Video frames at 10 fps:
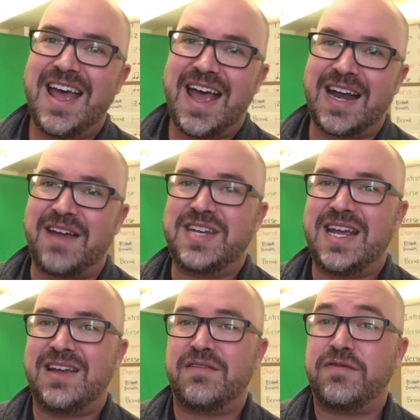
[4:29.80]
And I've
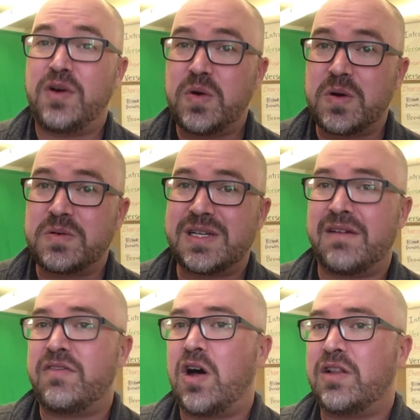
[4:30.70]
taken photos
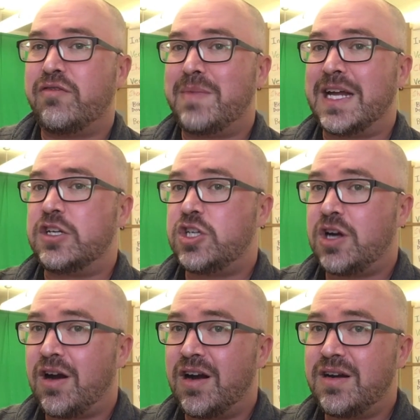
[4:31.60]
of all of my
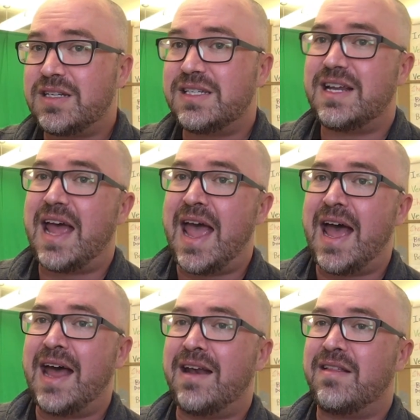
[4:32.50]
charts,
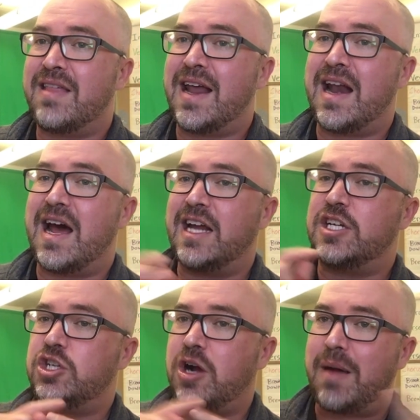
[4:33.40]
and then I
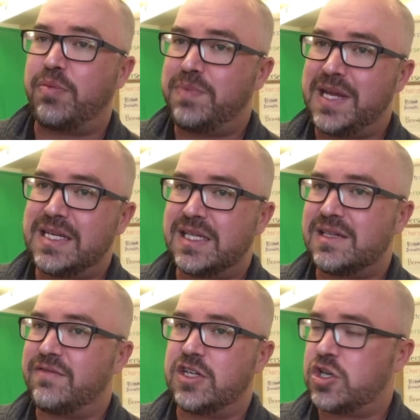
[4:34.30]
chop pieces
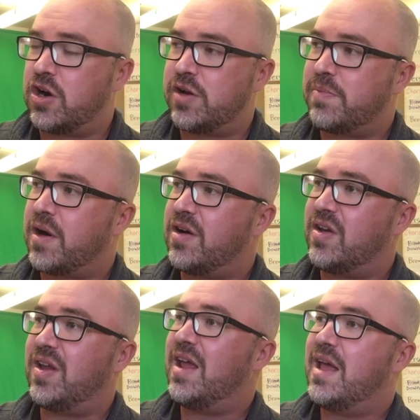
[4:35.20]
of the chart apart
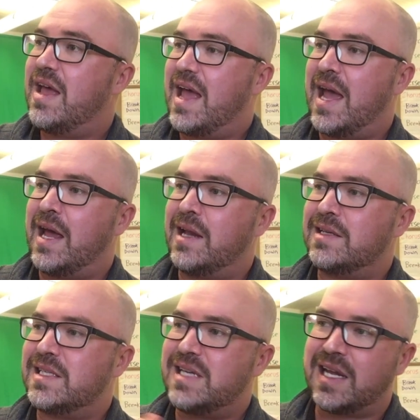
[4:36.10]
and
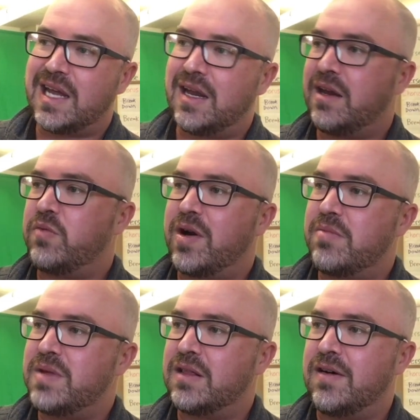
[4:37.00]
stick it in where
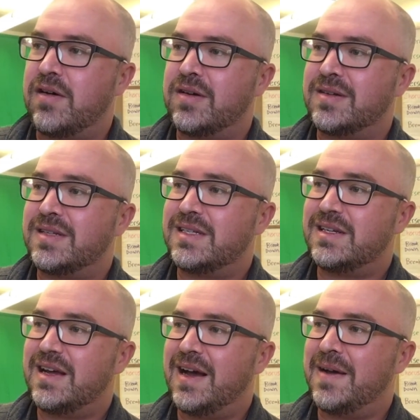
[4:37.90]
it belongs
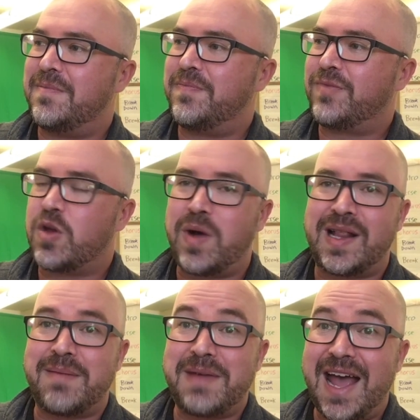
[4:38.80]

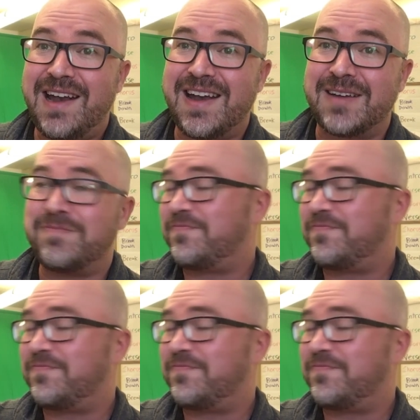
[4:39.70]
while I'm editing.